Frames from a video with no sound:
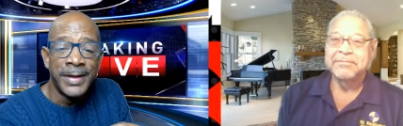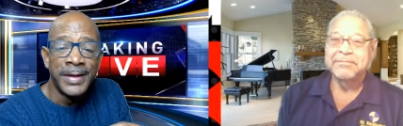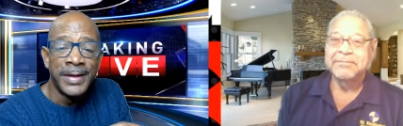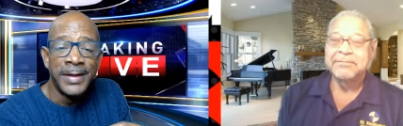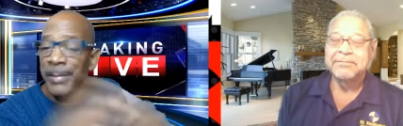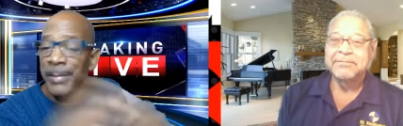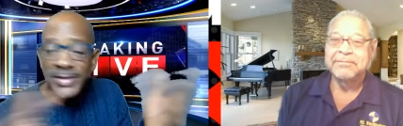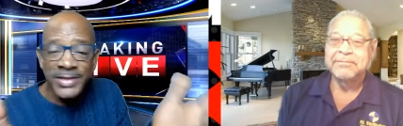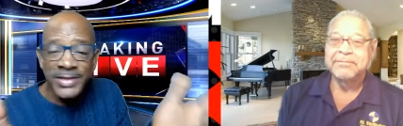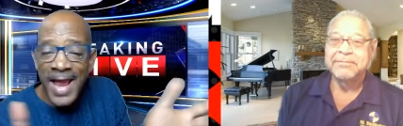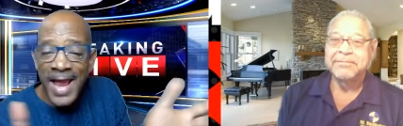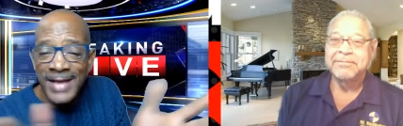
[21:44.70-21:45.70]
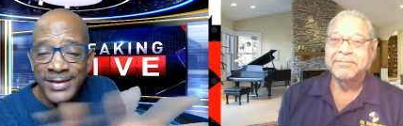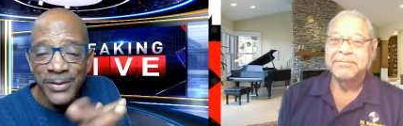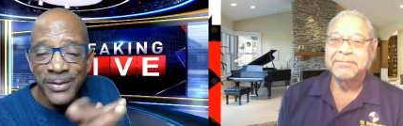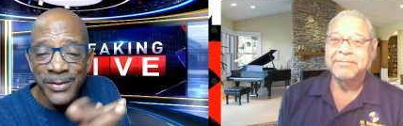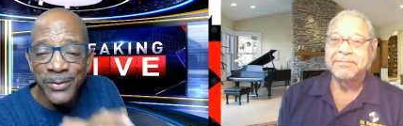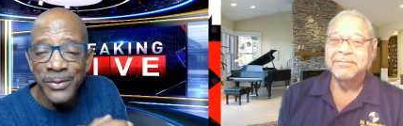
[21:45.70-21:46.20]
Speaker 1: let me just ask you
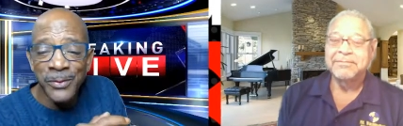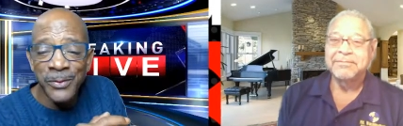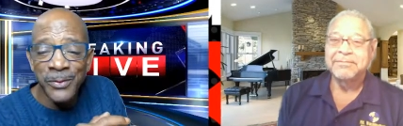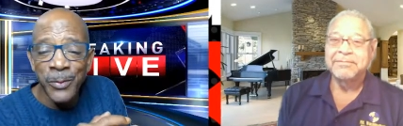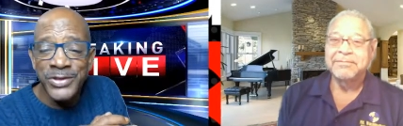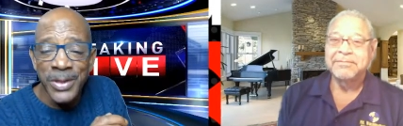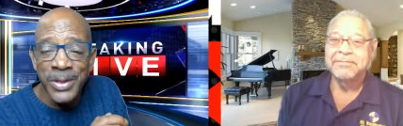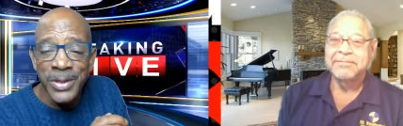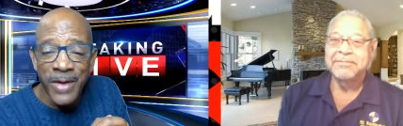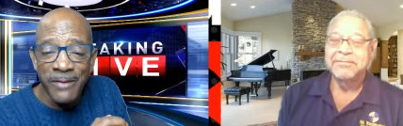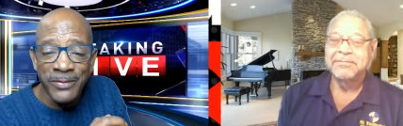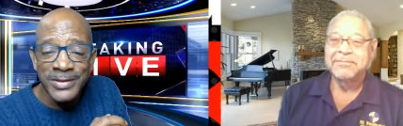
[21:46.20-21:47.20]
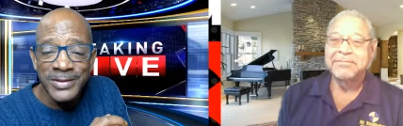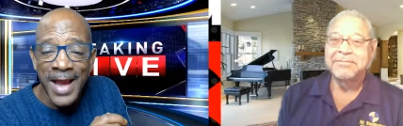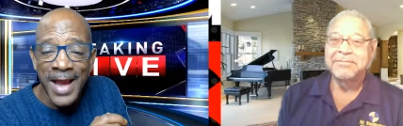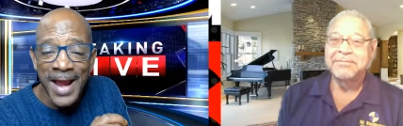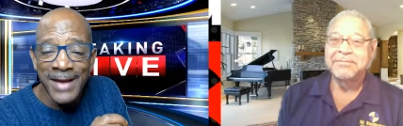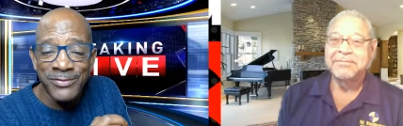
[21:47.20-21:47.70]
what's your preference
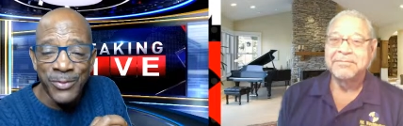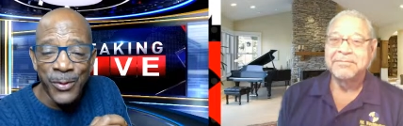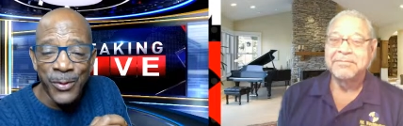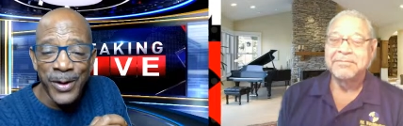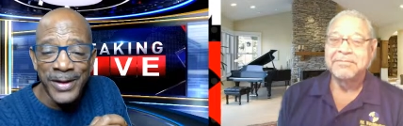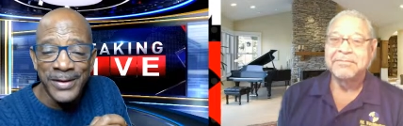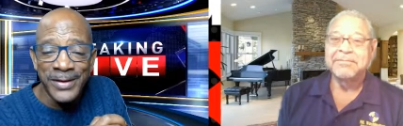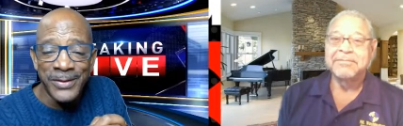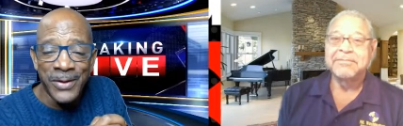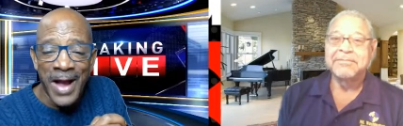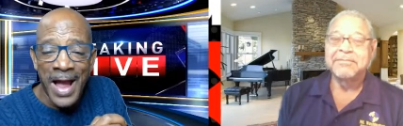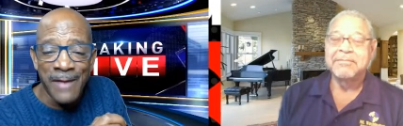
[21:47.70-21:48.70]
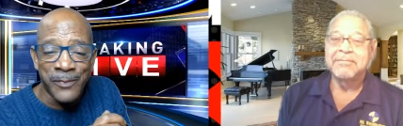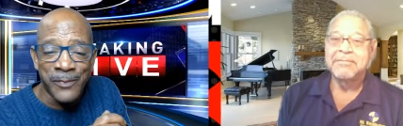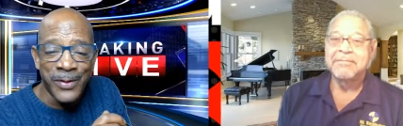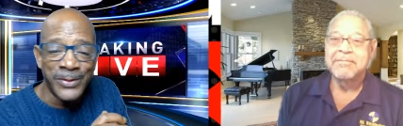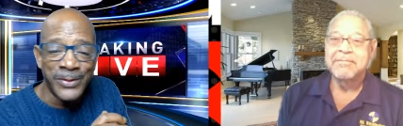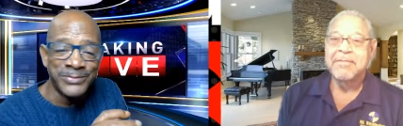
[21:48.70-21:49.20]
android or
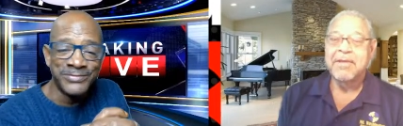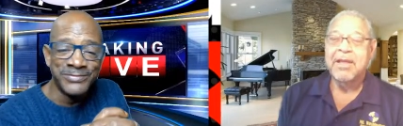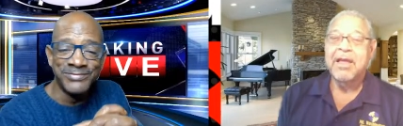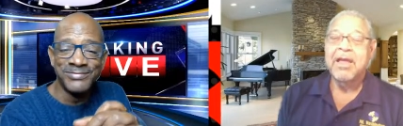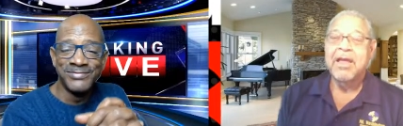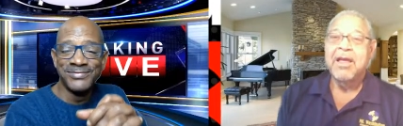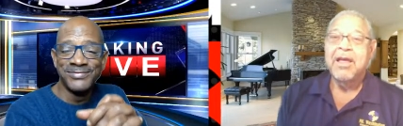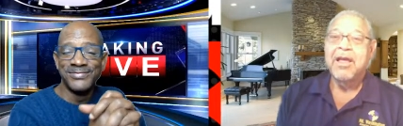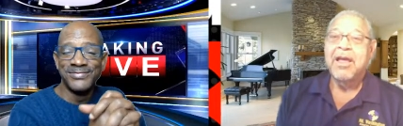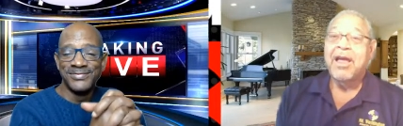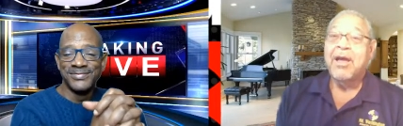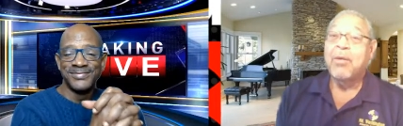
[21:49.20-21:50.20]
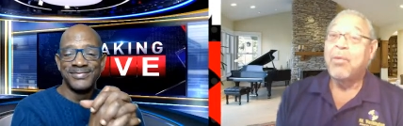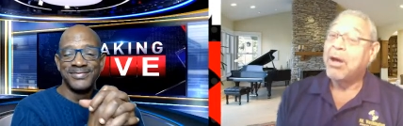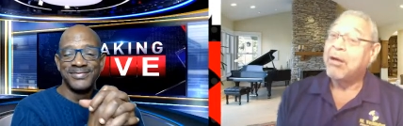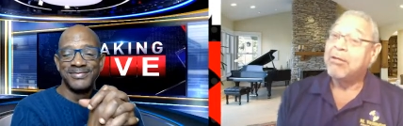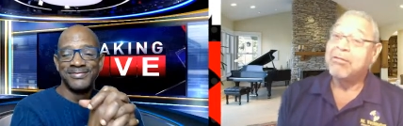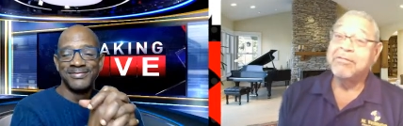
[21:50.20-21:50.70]
iphone
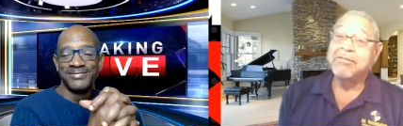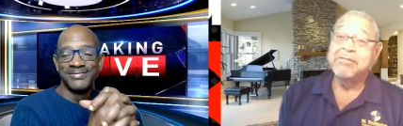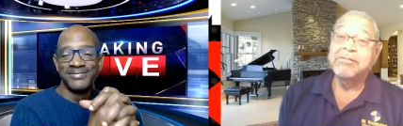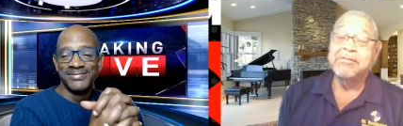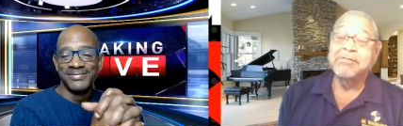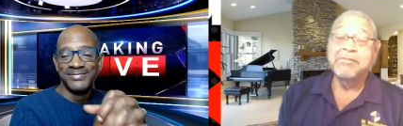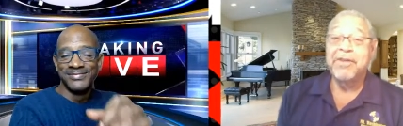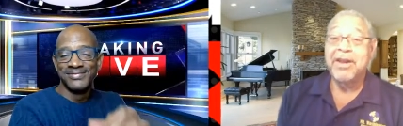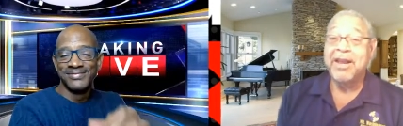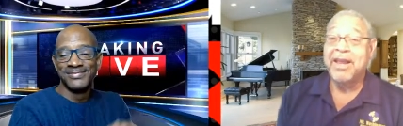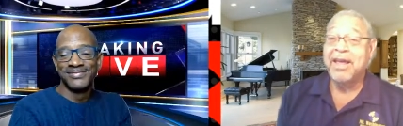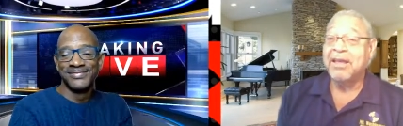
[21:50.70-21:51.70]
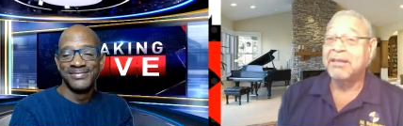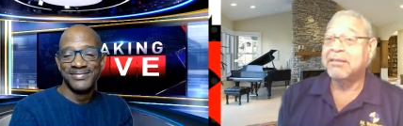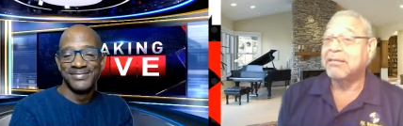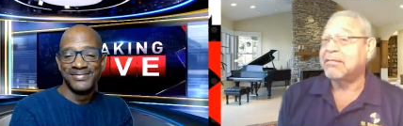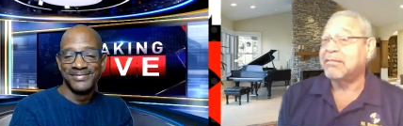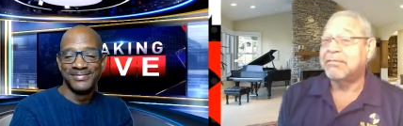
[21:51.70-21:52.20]
Speaker 2: well for the
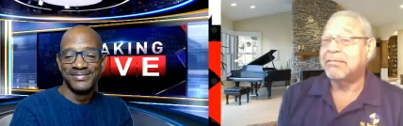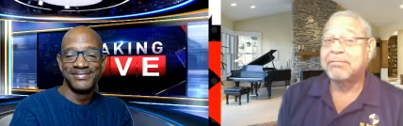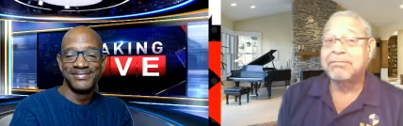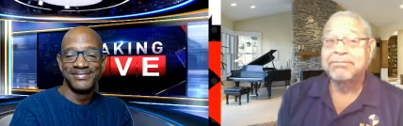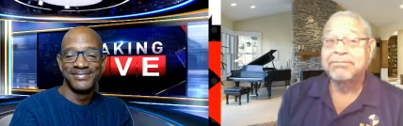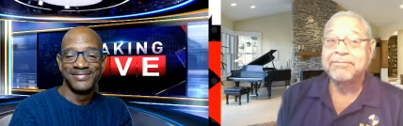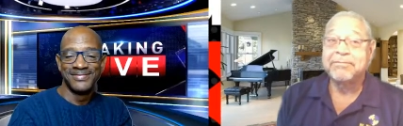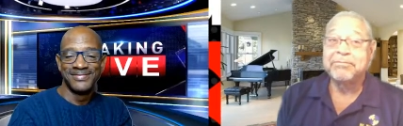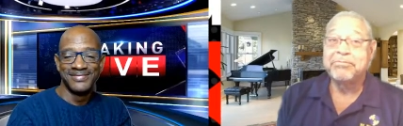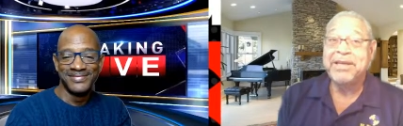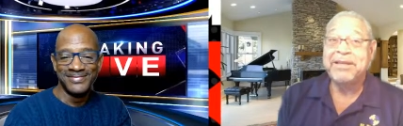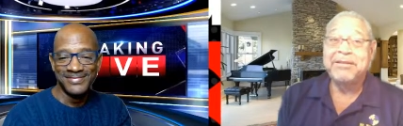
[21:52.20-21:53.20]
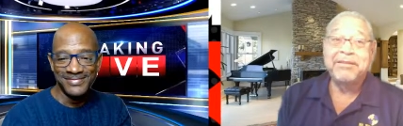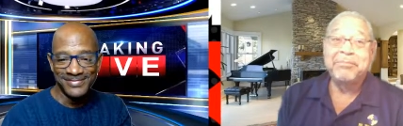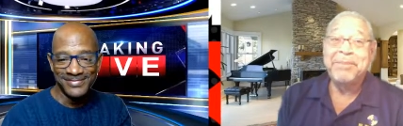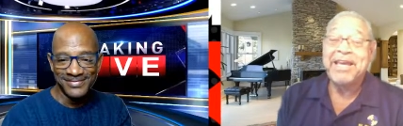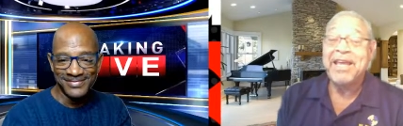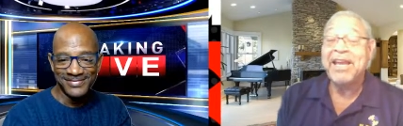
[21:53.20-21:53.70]
last the, the
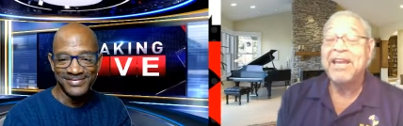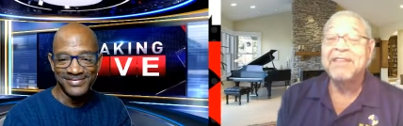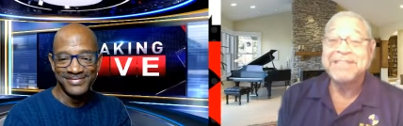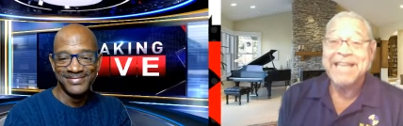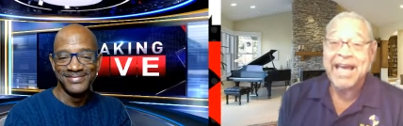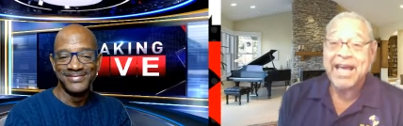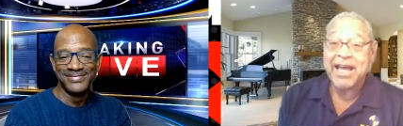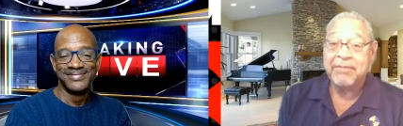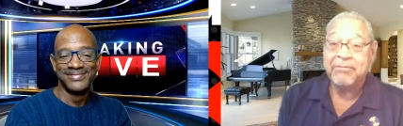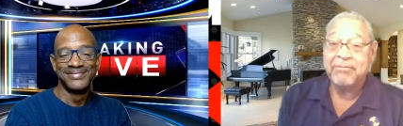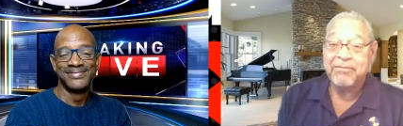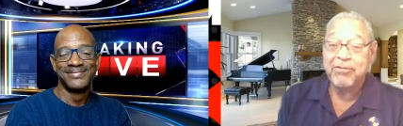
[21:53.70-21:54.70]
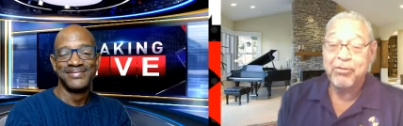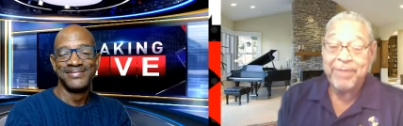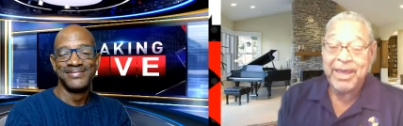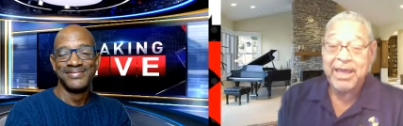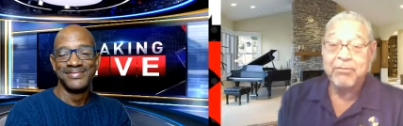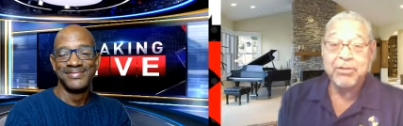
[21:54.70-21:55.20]
beginning of time for
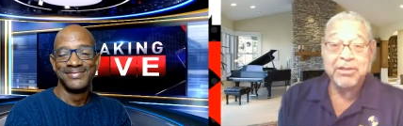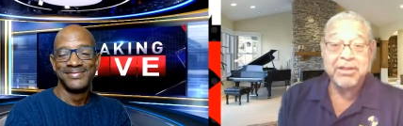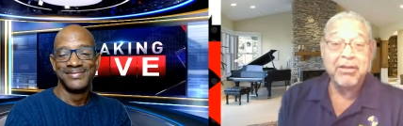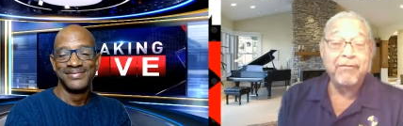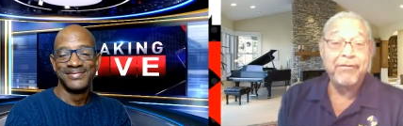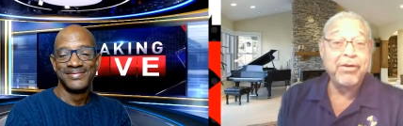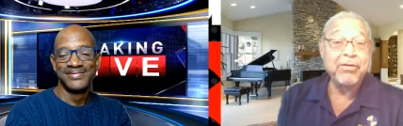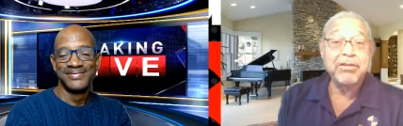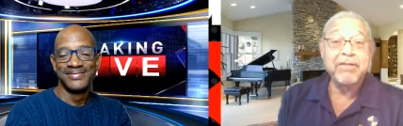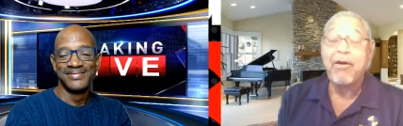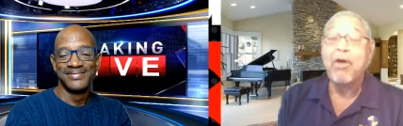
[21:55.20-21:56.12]
me with cell phones have